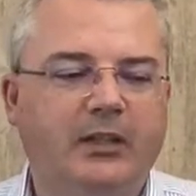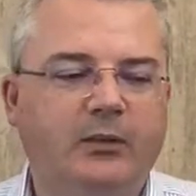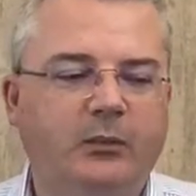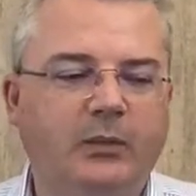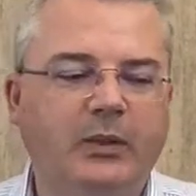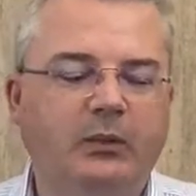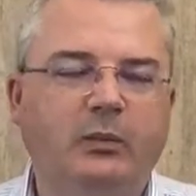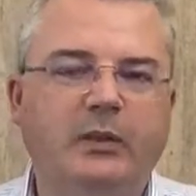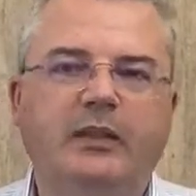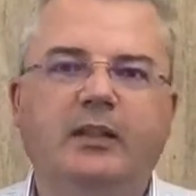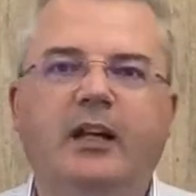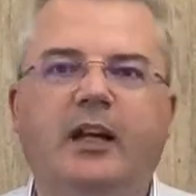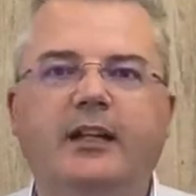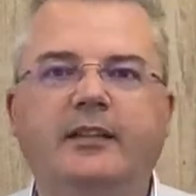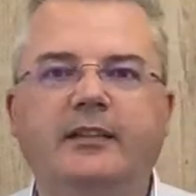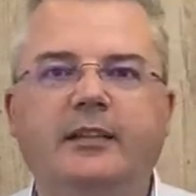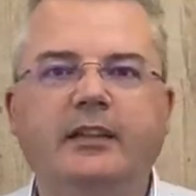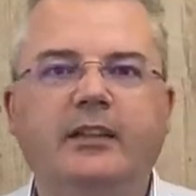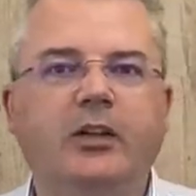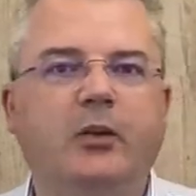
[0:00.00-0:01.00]
we
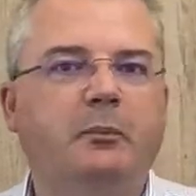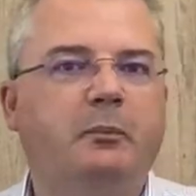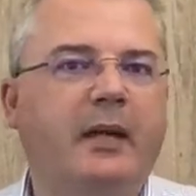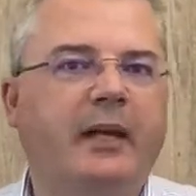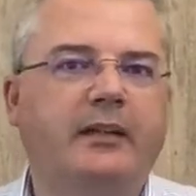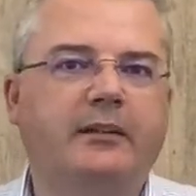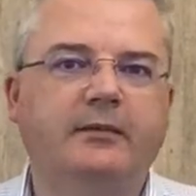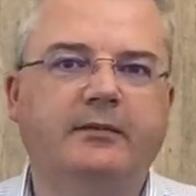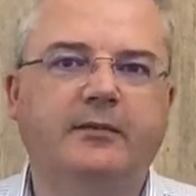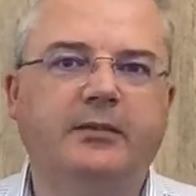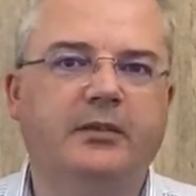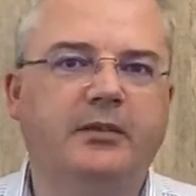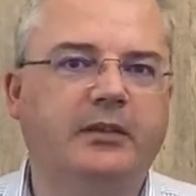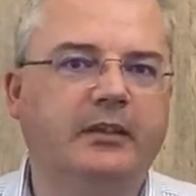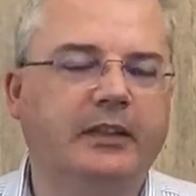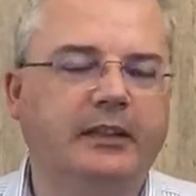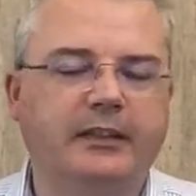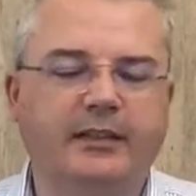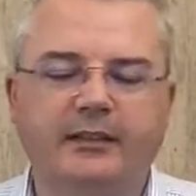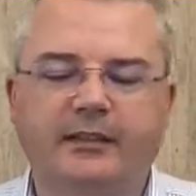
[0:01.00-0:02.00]
constantly go back and
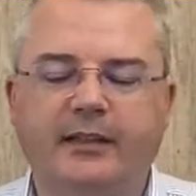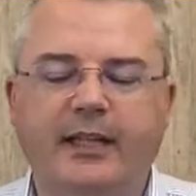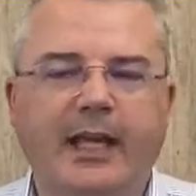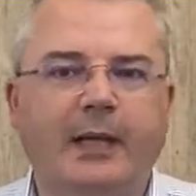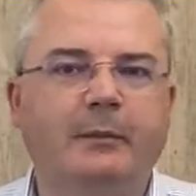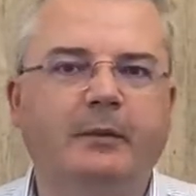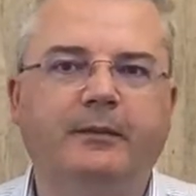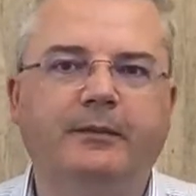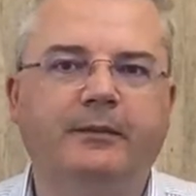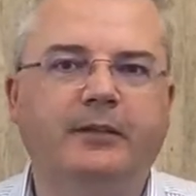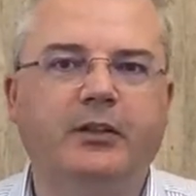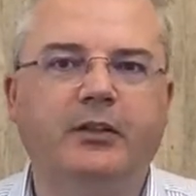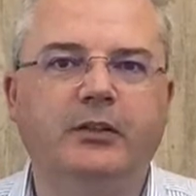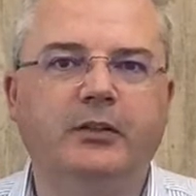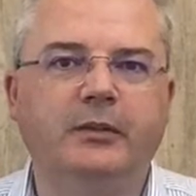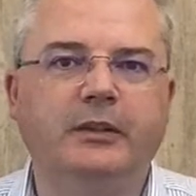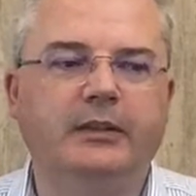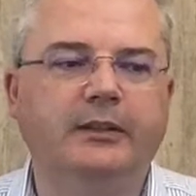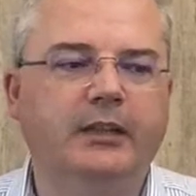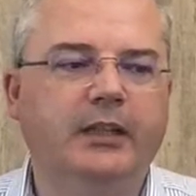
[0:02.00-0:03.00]
forth like this ebb and flow
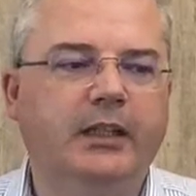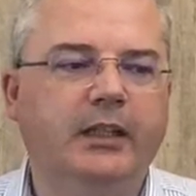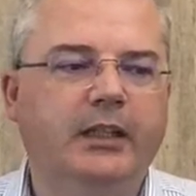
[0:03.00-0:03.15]
with